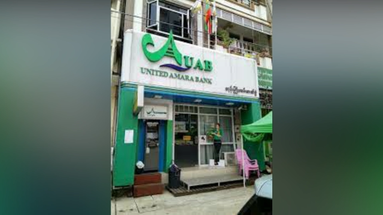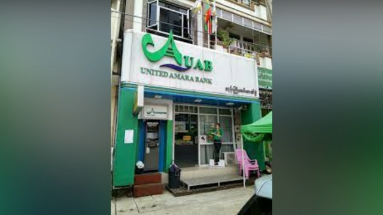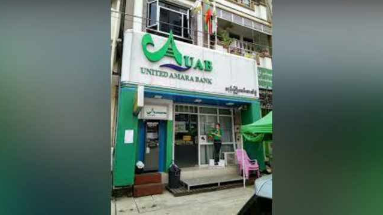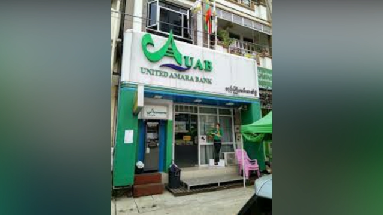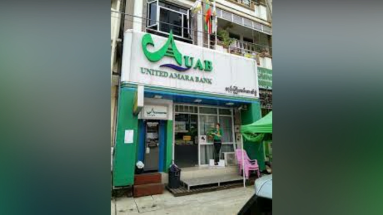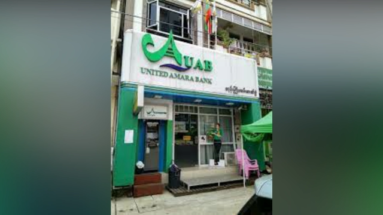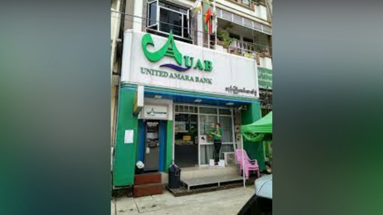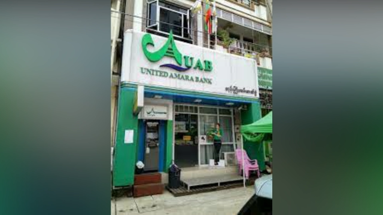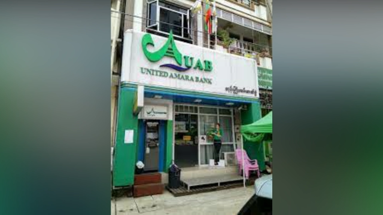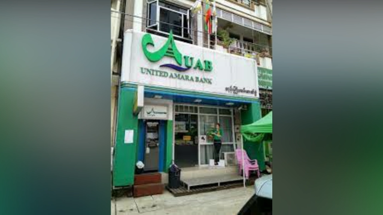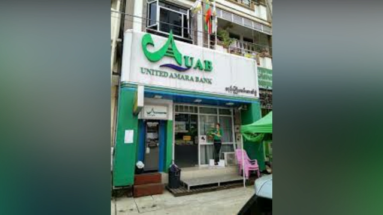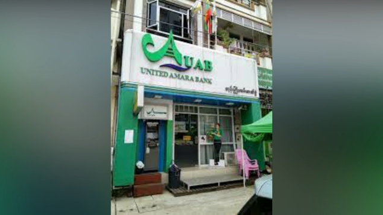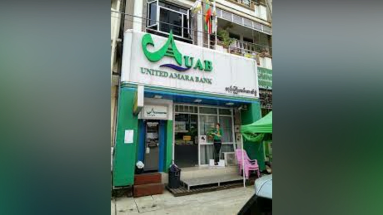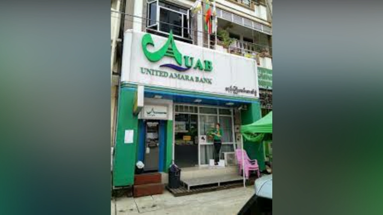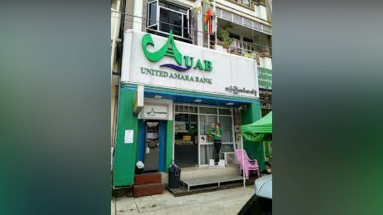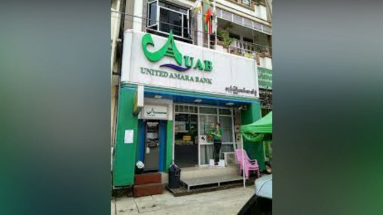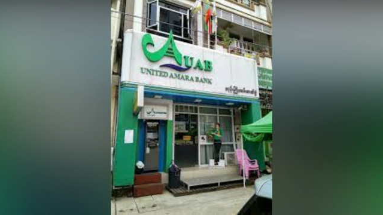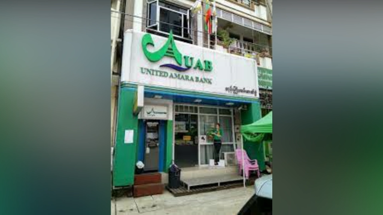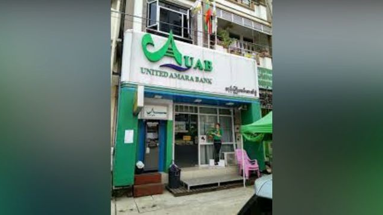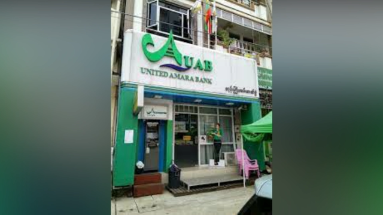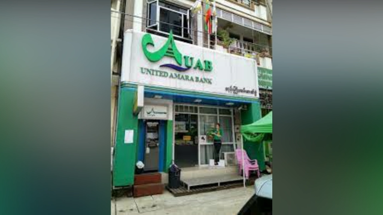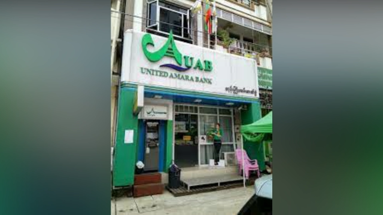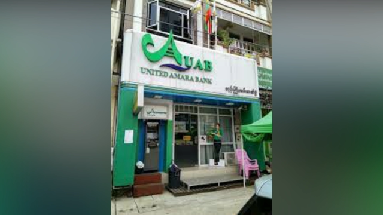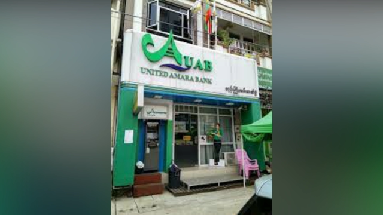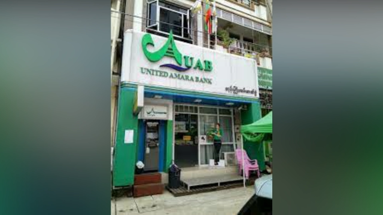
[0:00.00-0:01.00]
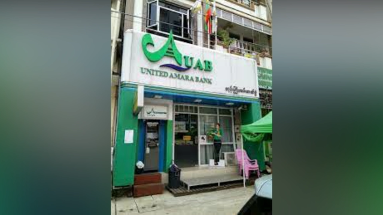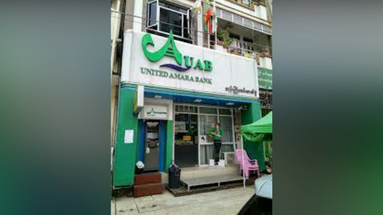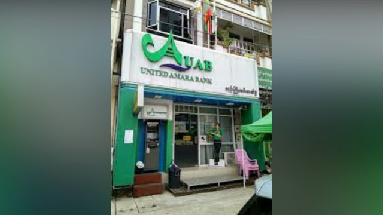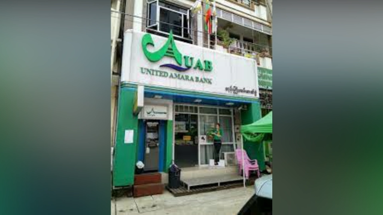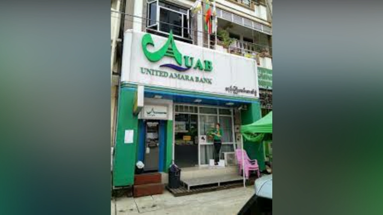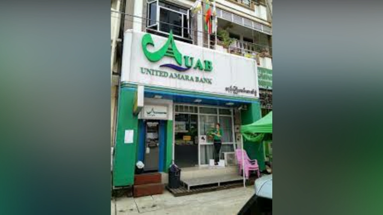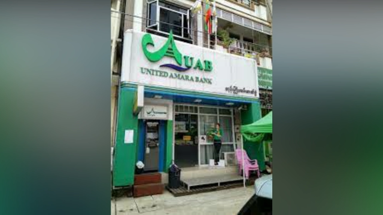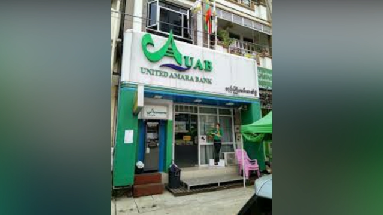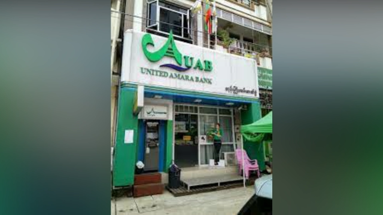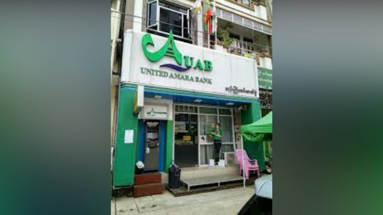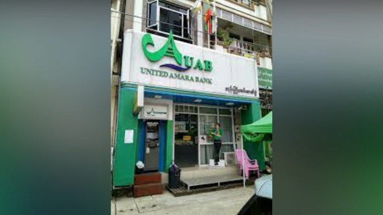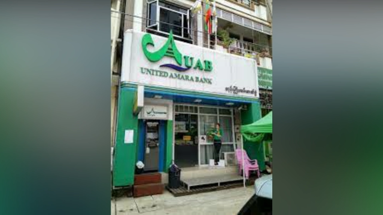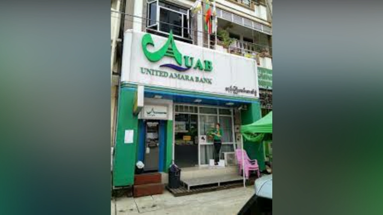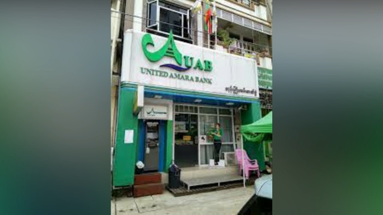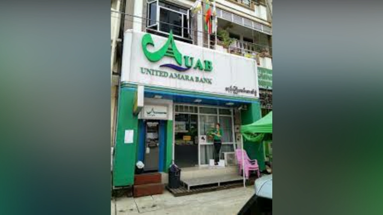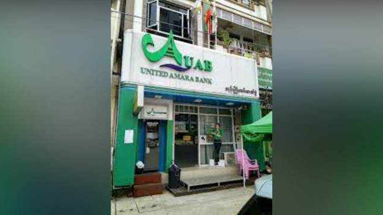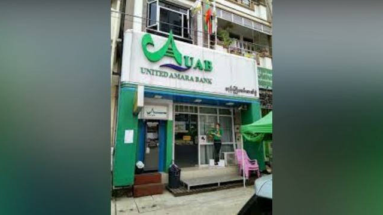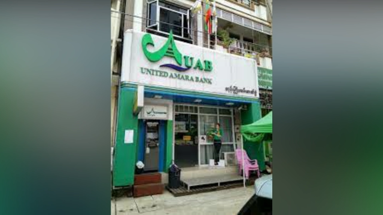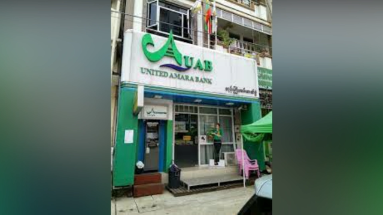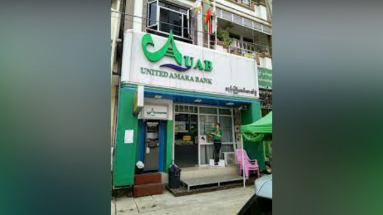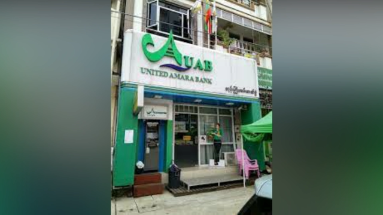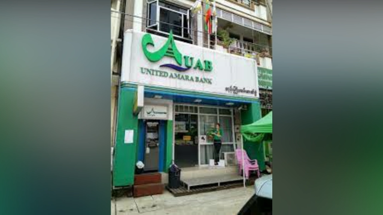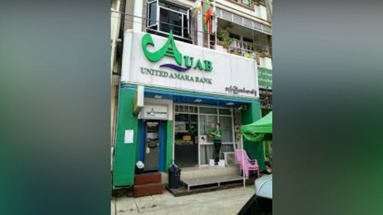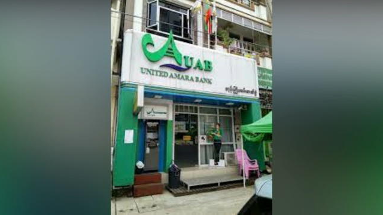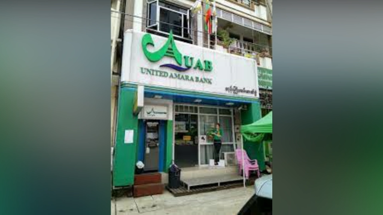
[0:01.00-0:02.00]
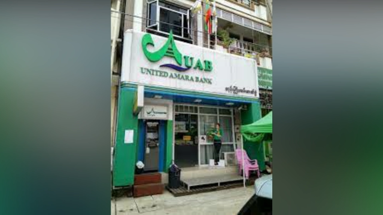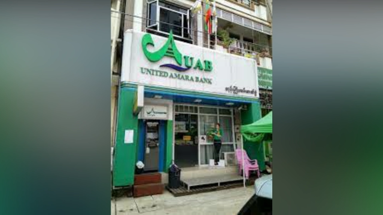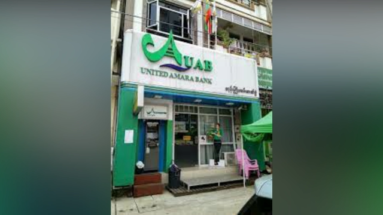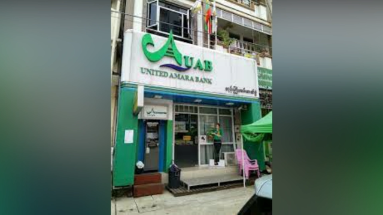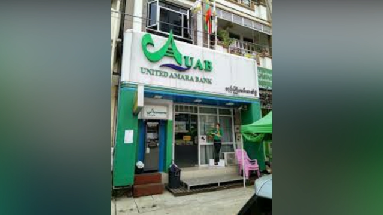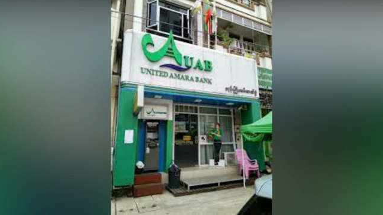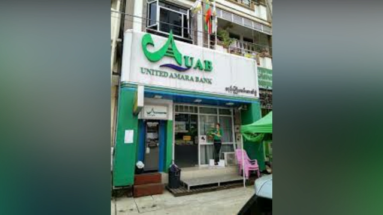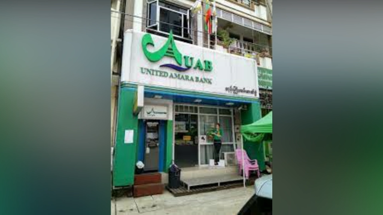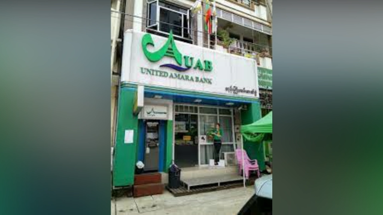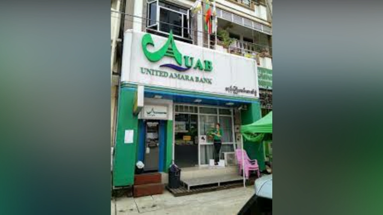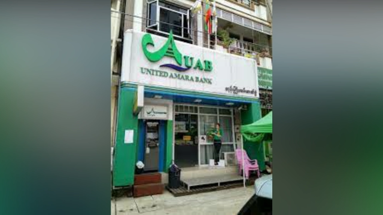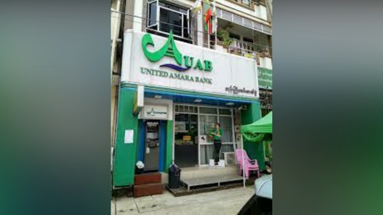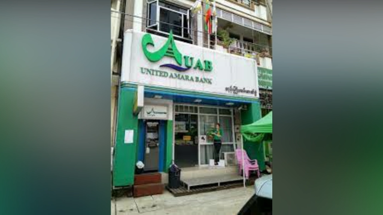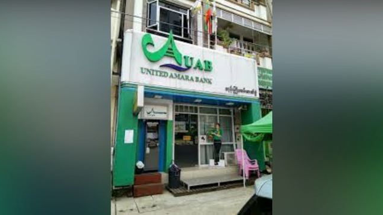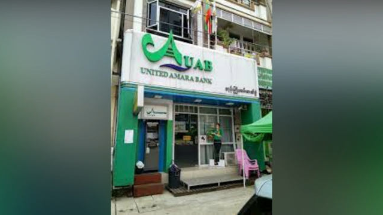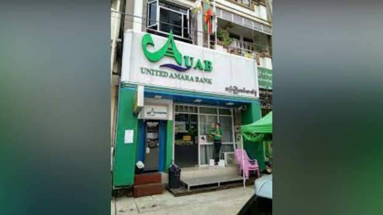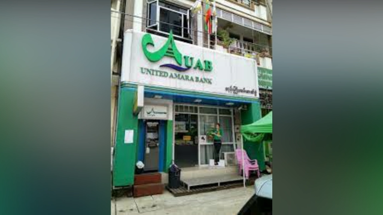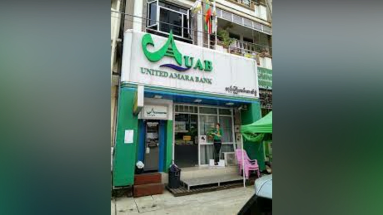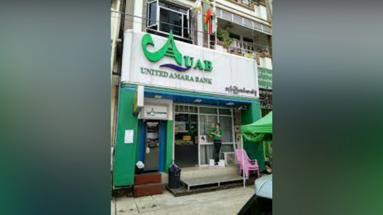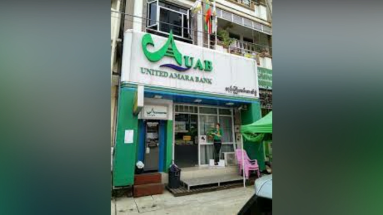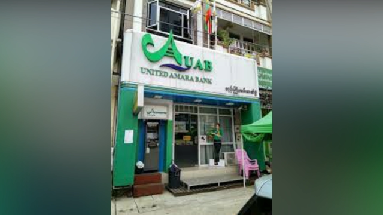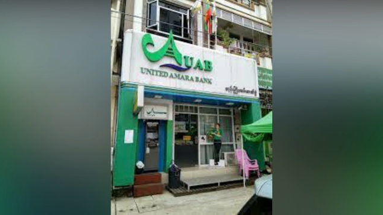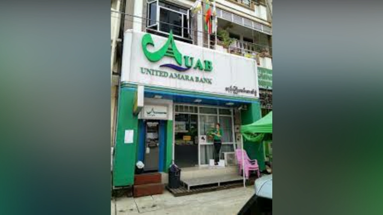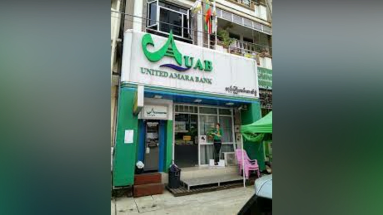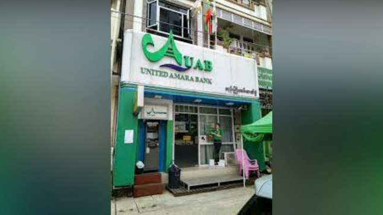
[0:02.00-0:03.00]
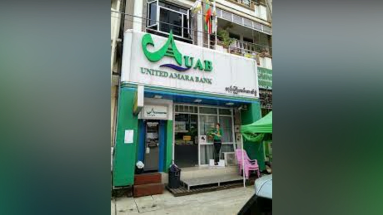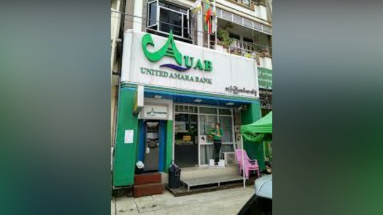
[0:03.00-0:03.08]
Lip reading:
(no speaker visible)